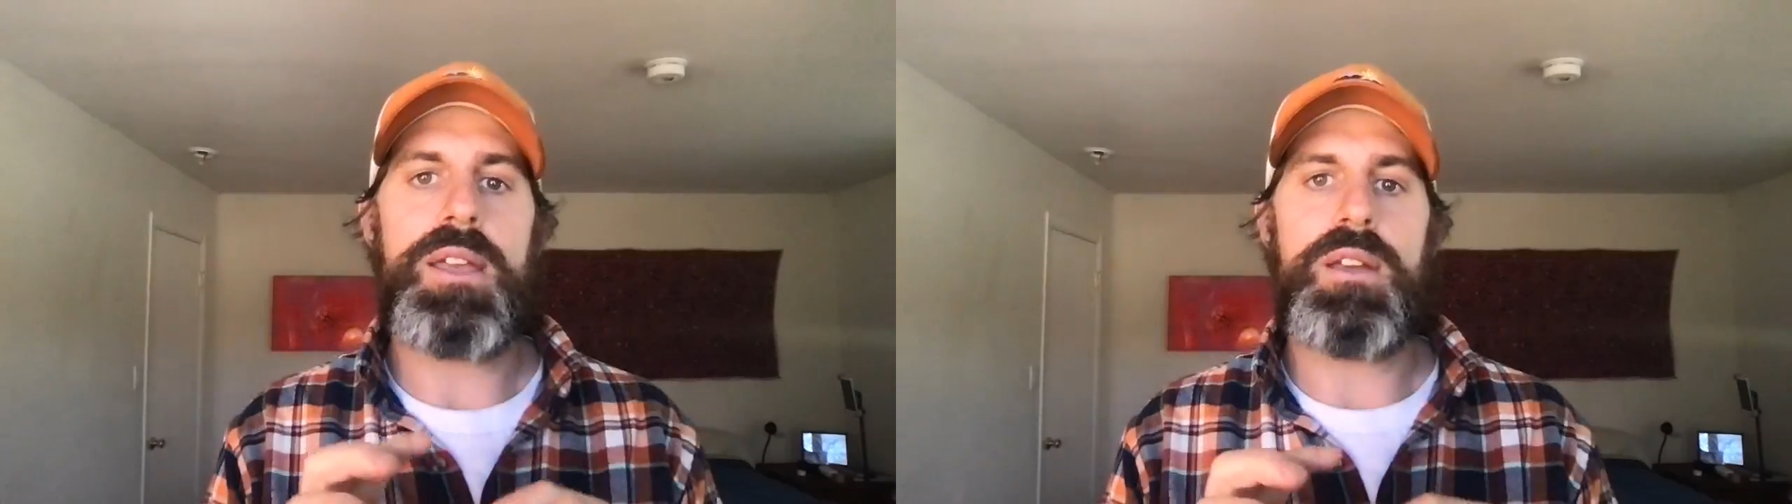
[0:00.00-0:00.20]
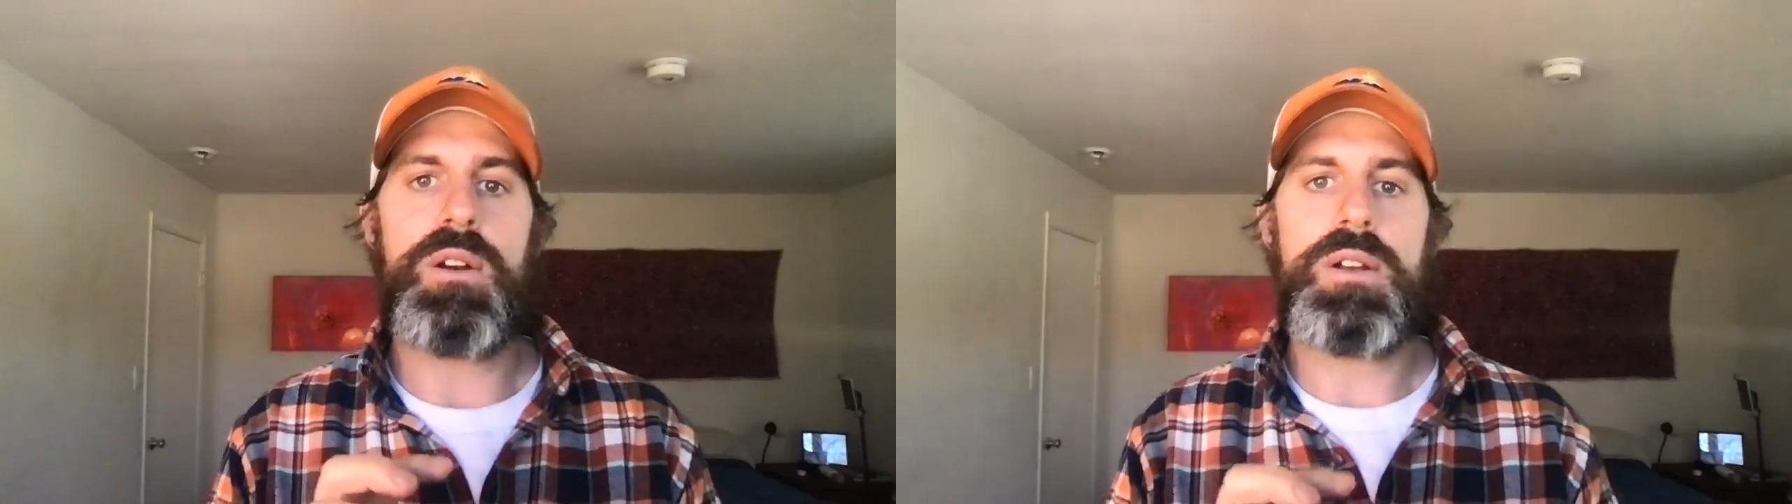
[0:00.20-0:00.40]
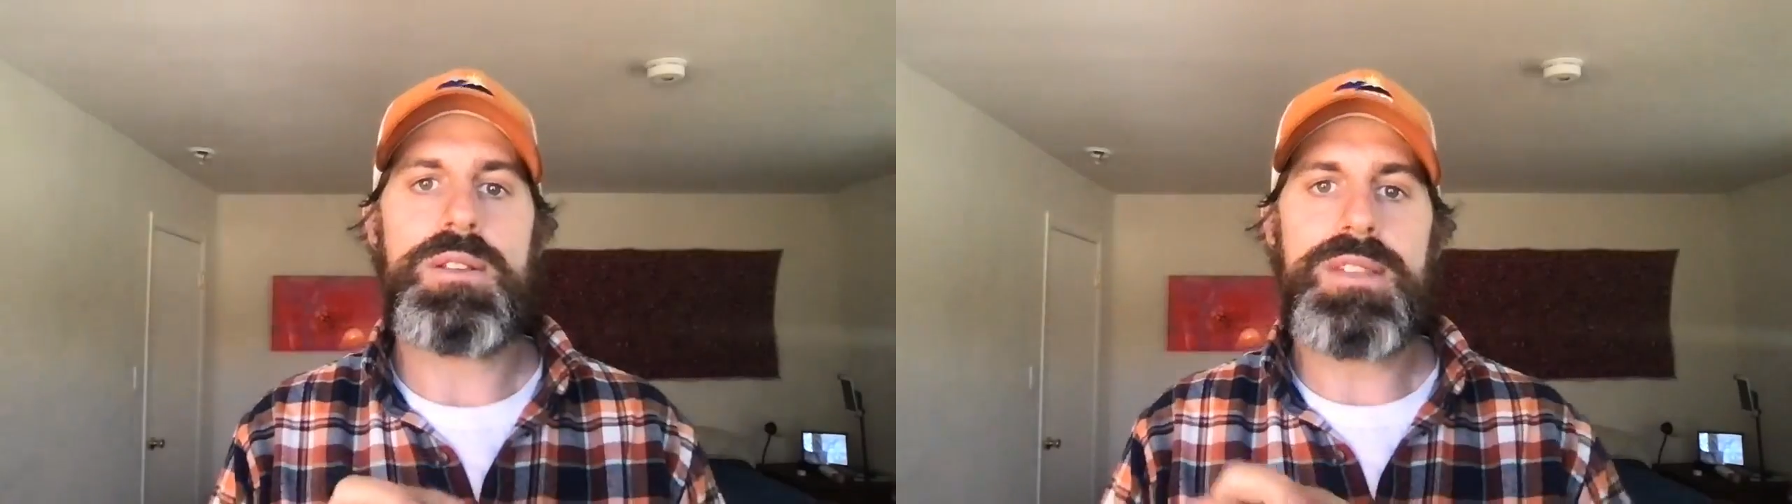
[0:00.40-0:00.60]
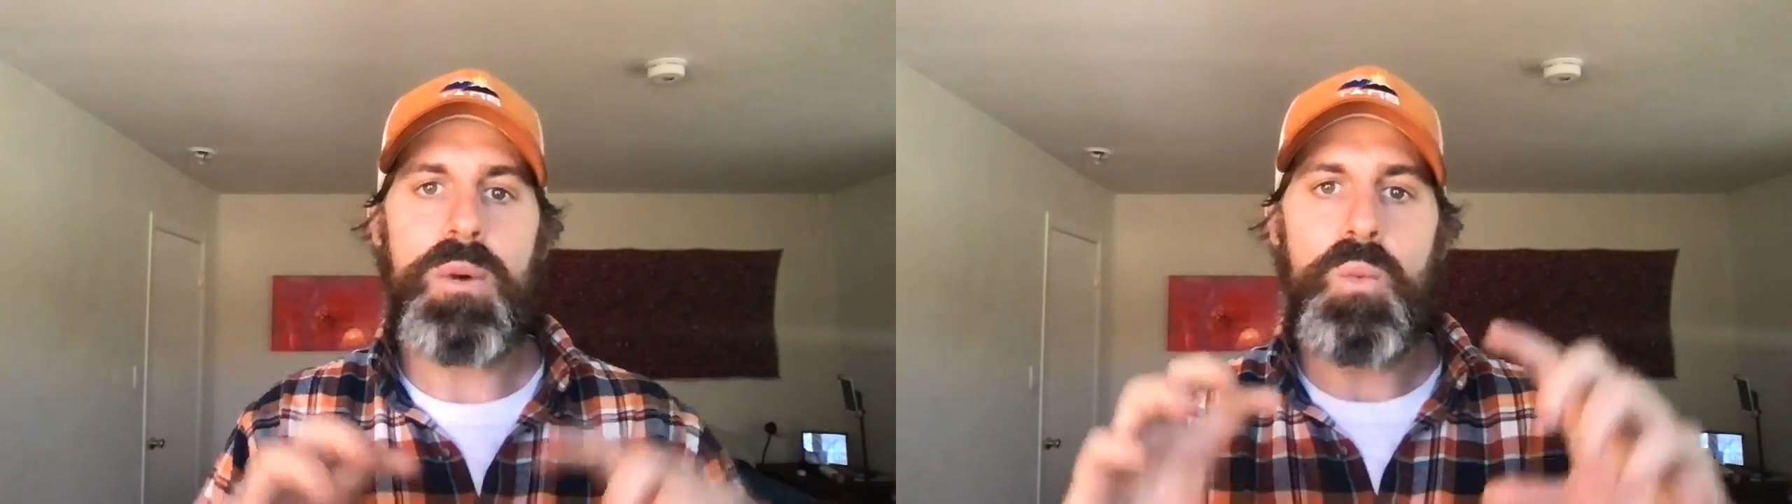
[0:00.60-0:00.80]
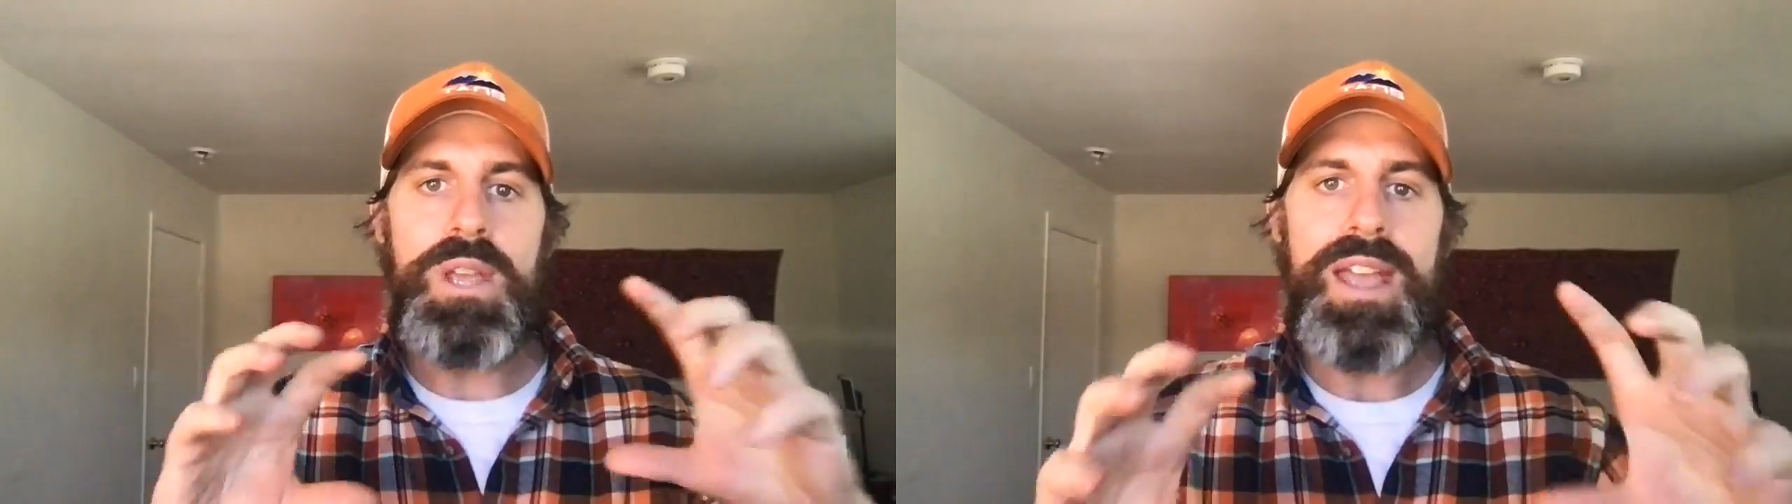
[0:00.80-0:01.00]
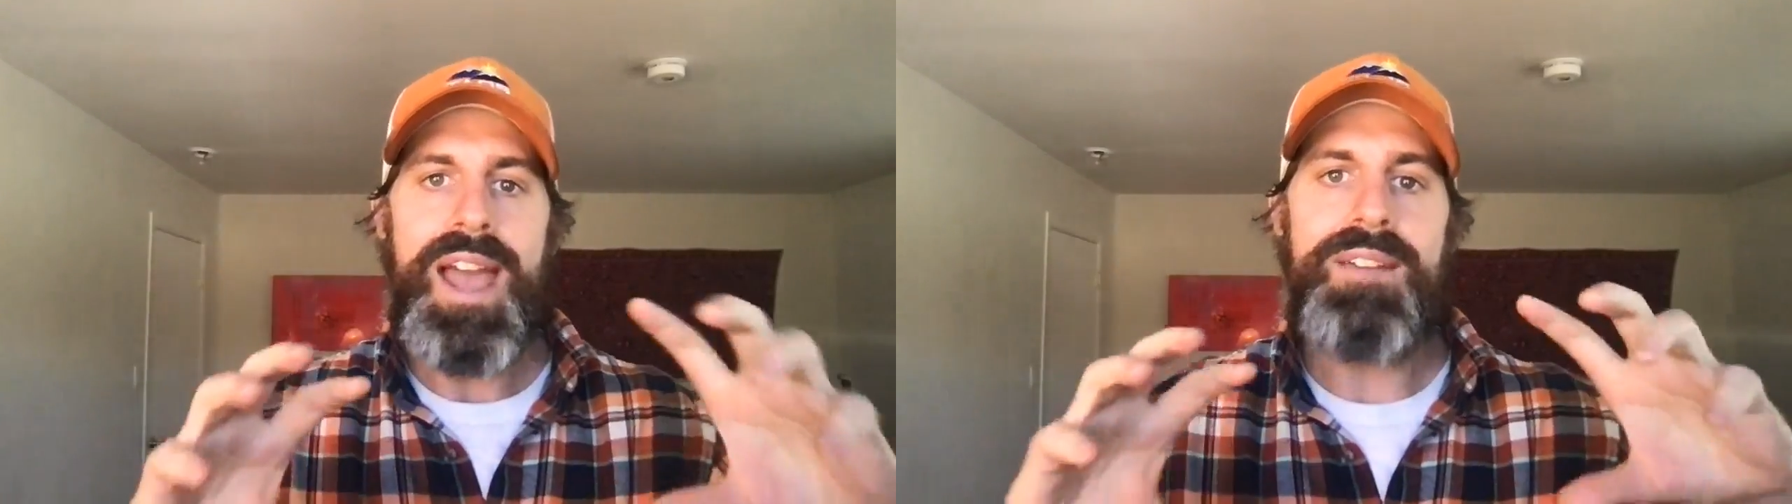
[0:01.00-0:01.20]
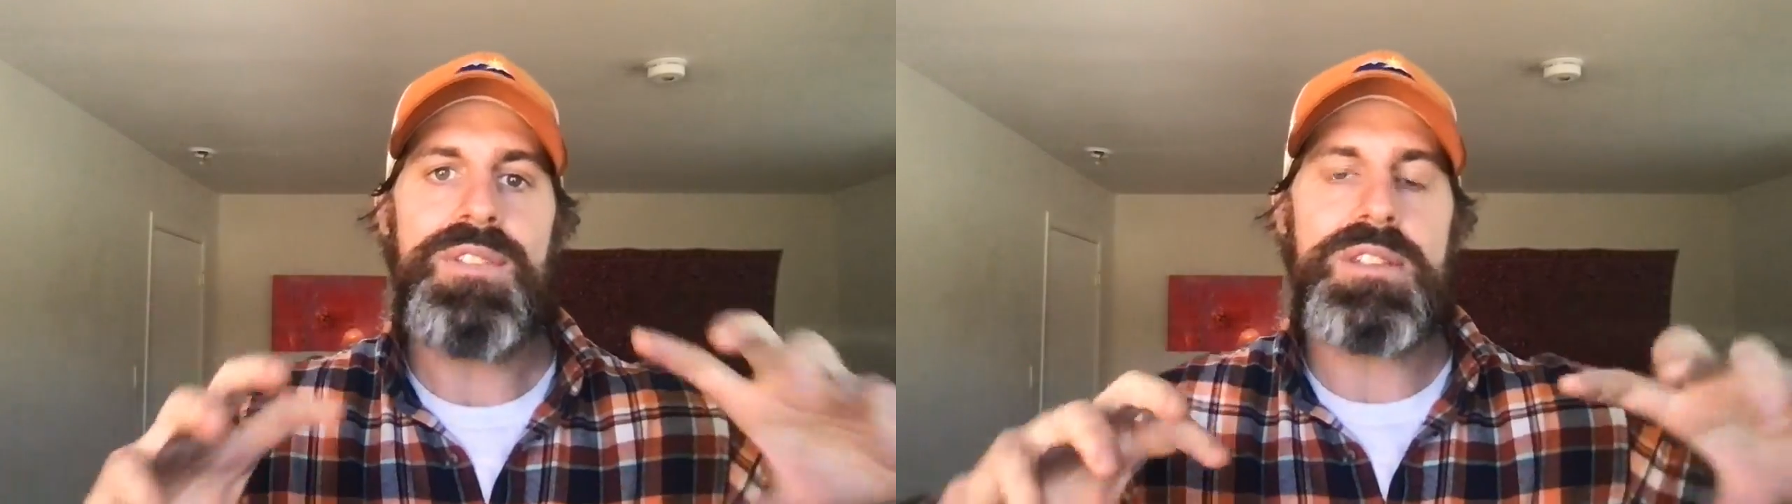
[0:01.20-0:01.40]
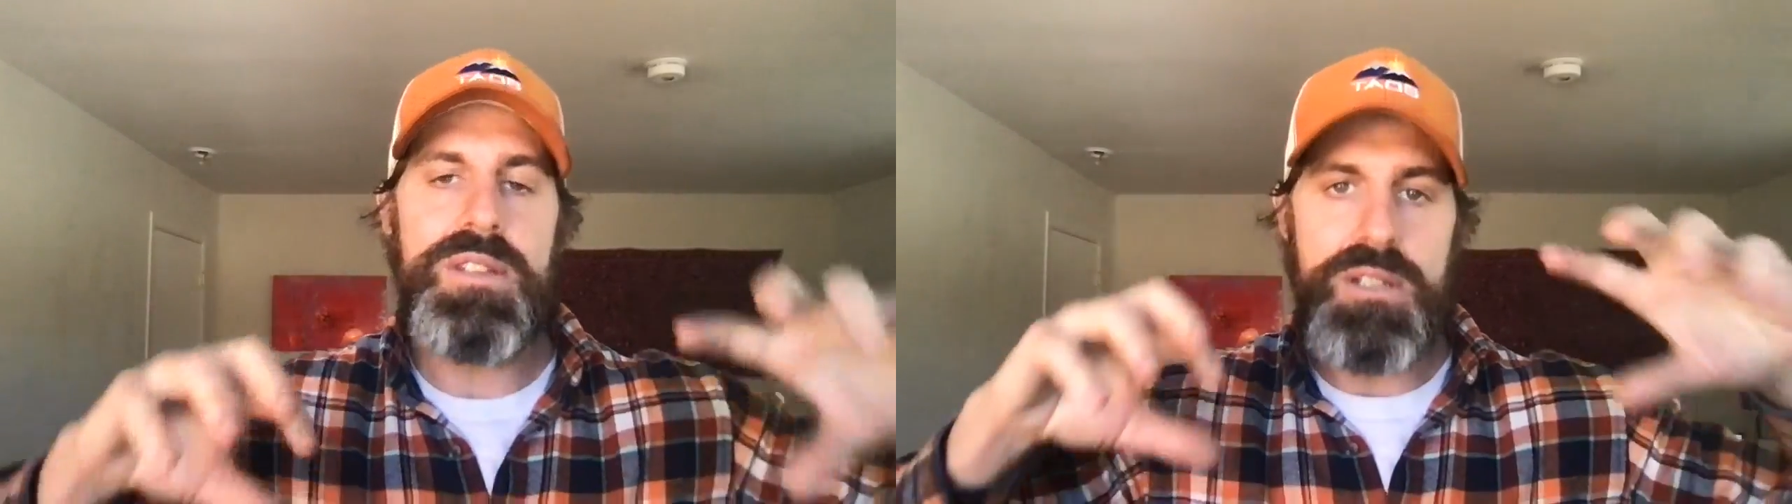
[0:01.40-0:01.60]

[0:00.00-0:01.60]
here is that we have this